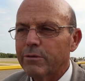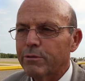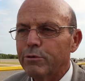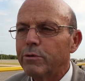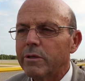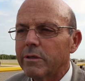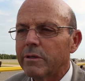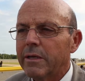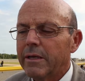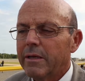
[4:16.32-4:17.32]
through
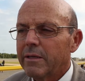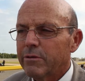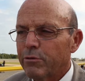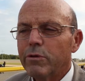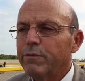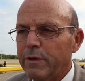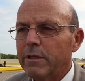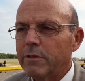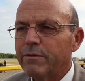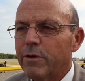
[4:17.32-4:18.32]
the
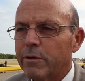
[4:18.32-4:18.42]
field of